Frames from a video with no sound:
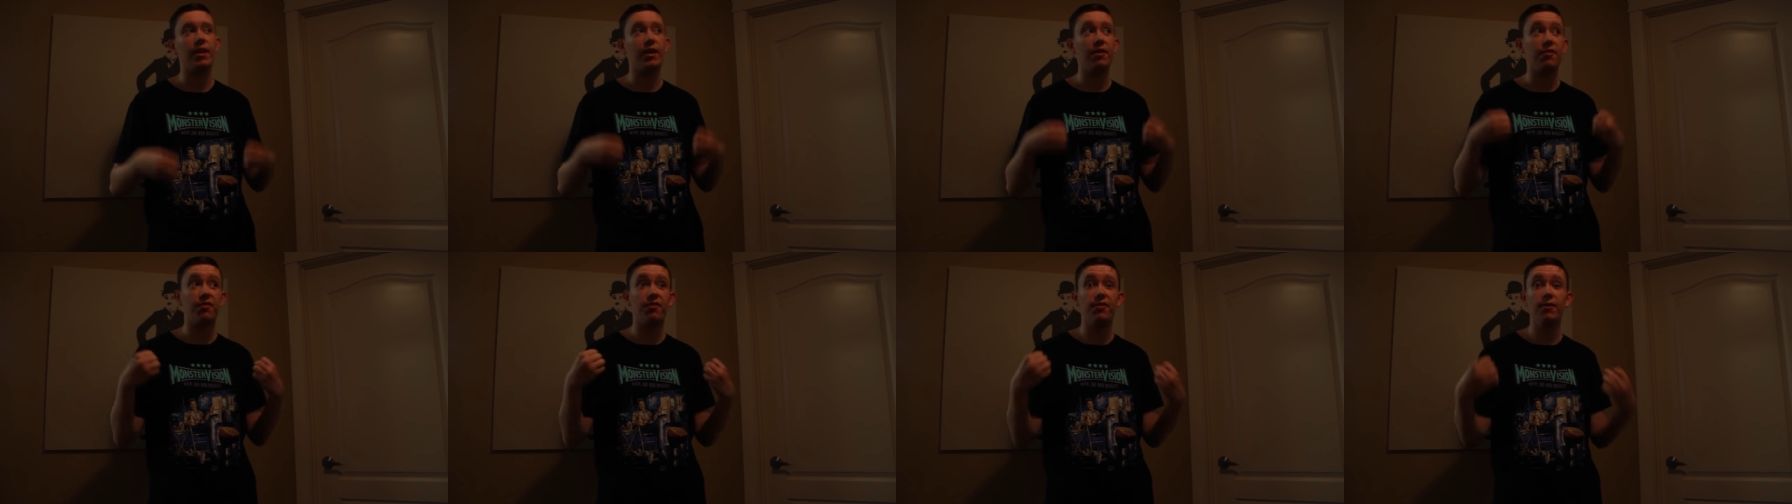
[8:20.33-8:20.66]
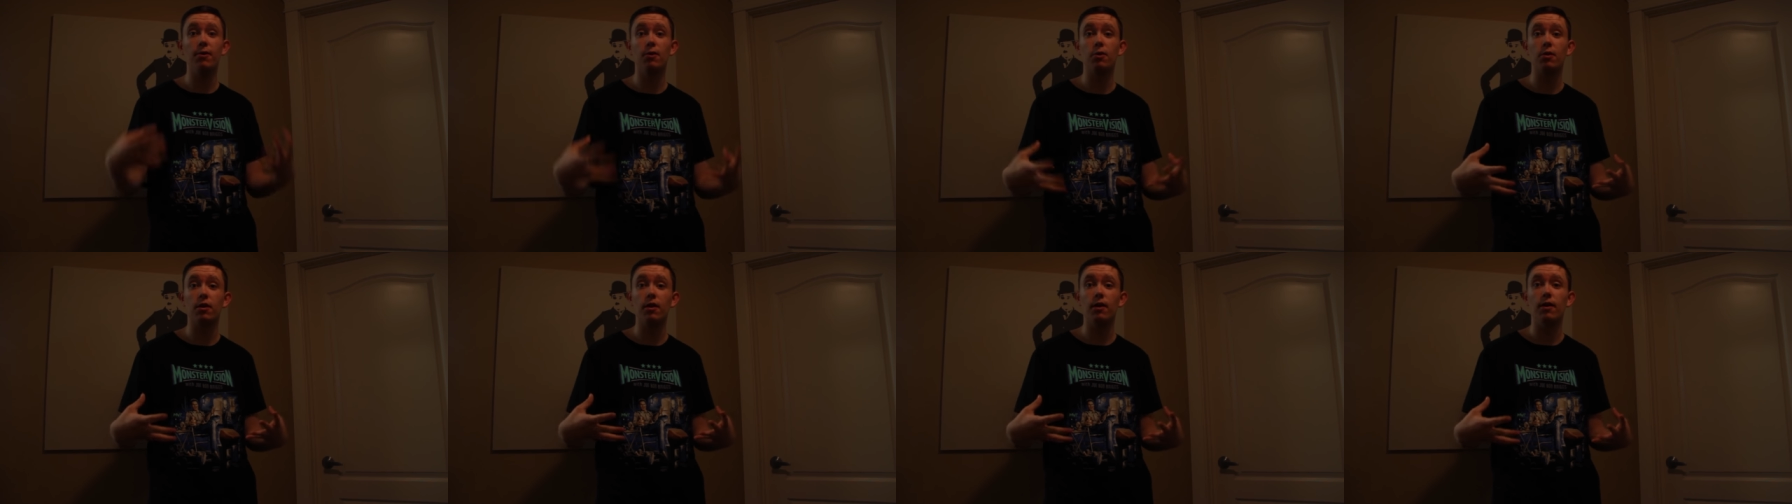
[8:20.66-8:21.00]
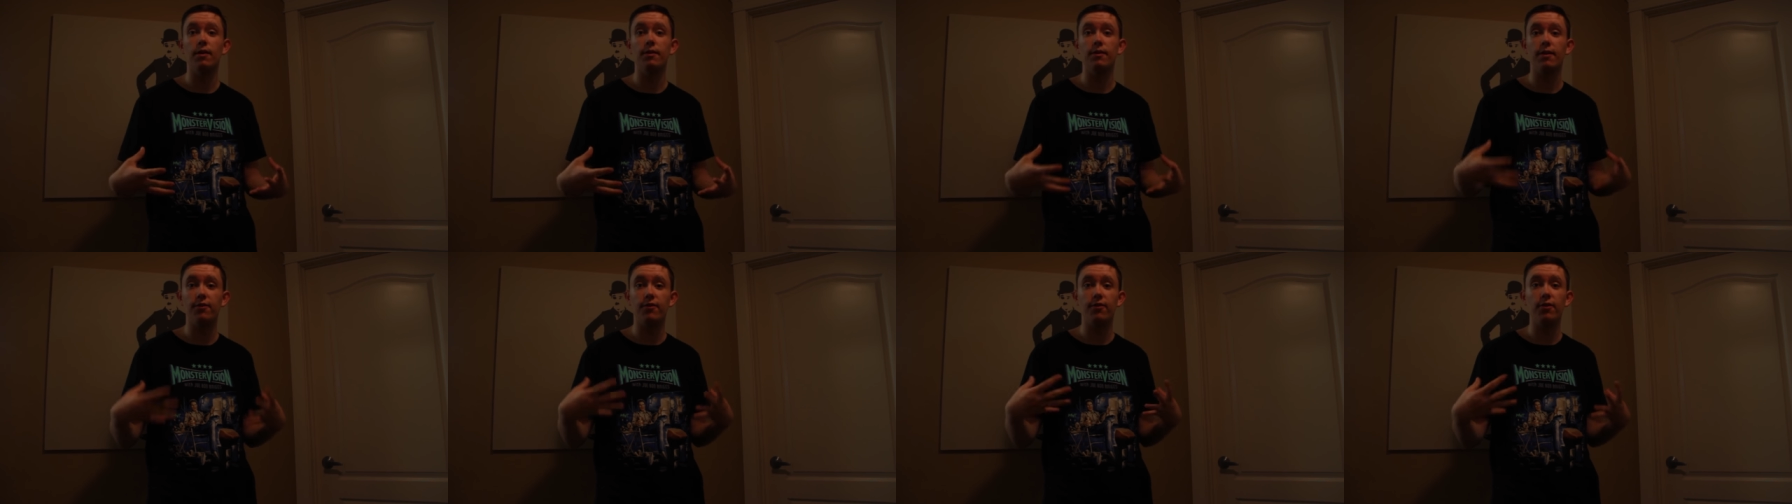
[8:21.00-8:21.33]
They feel
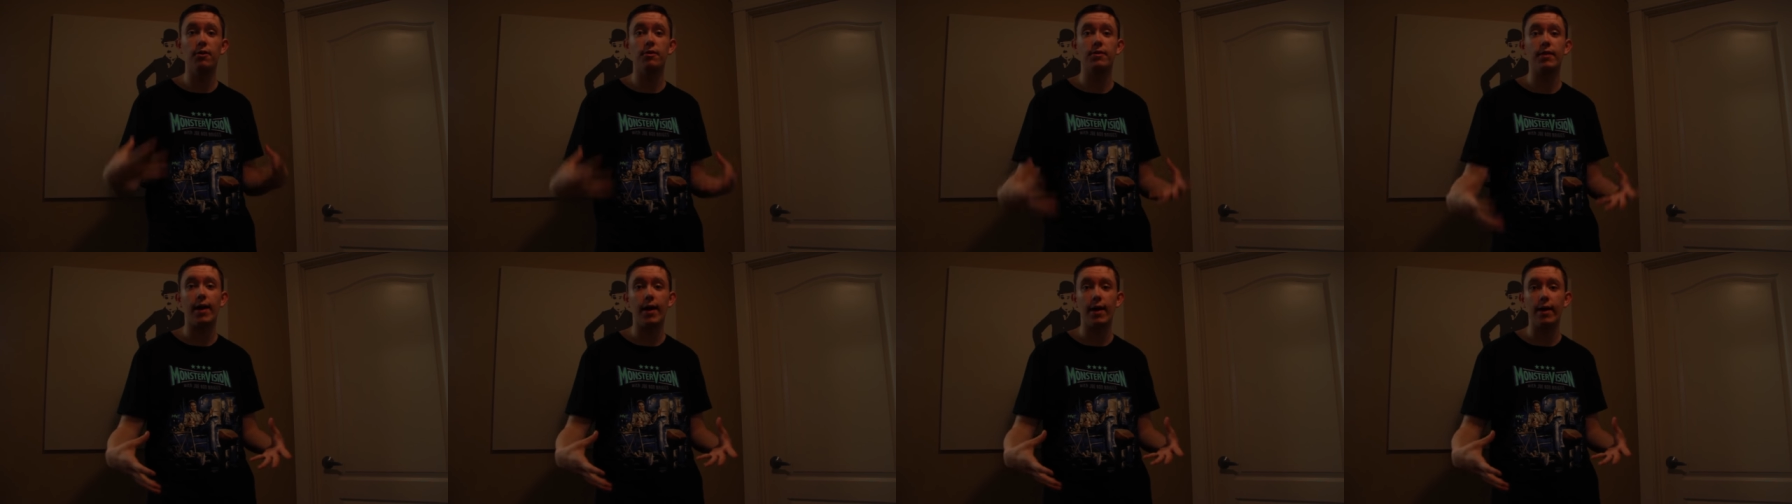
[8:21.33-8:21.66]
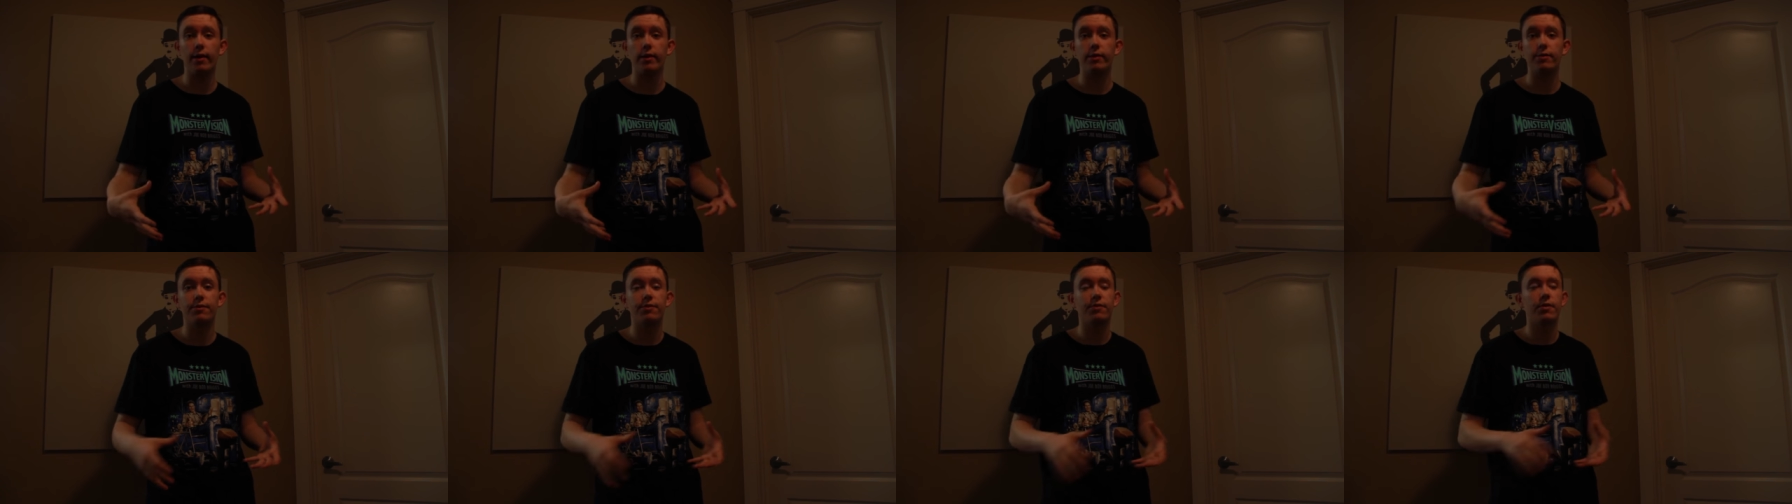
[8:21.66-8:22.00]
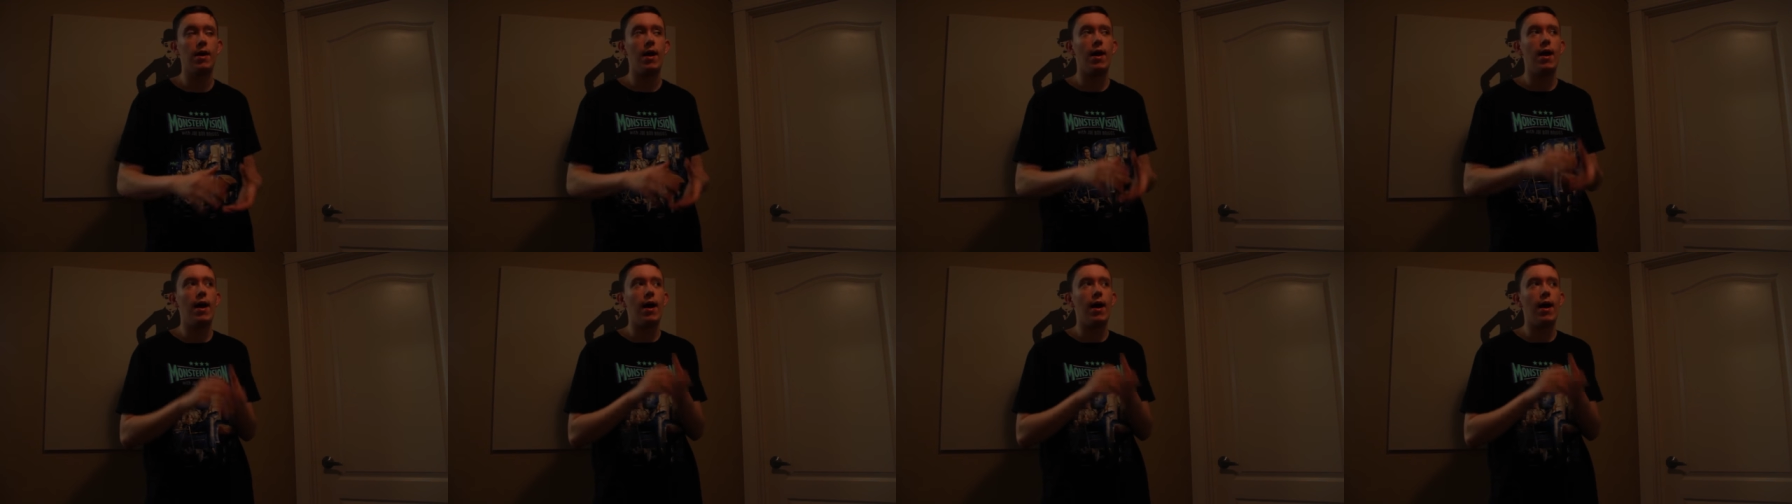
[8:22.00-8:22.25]
good, they feel nice.